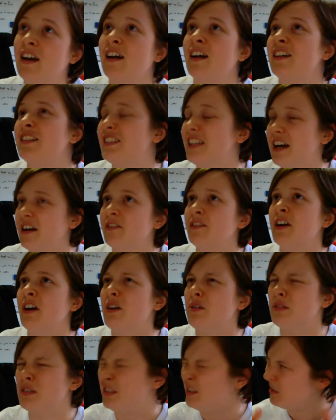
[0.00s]
South
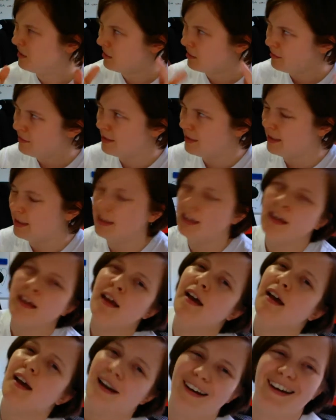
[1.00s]
Coast, I think,
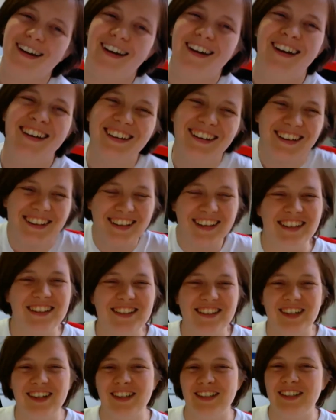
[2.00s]

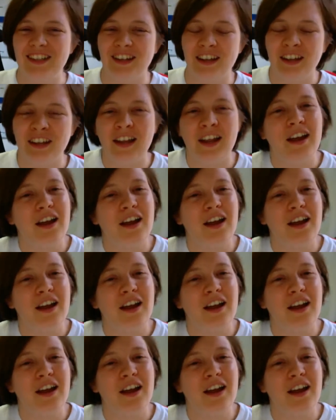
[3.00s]
Kickstarter.